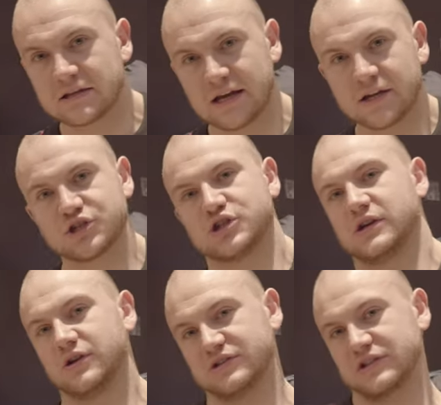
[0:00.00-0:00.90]
attach
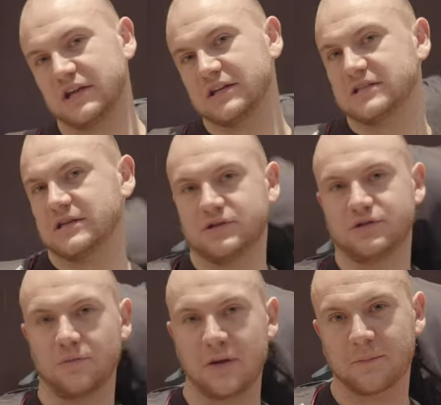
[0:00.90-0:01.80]
your skis
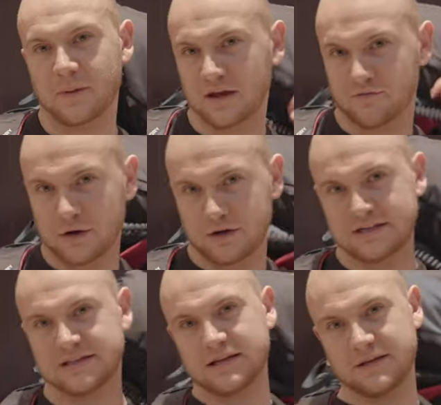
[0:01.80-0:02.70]
to the backpack very
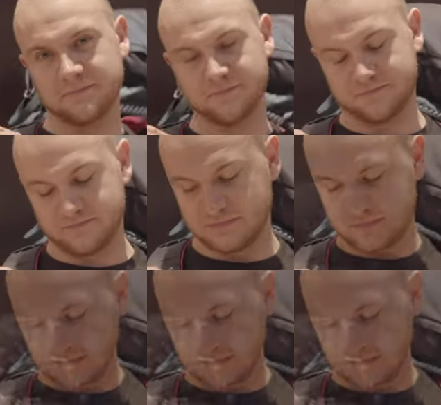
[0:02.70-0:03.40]
easily. What you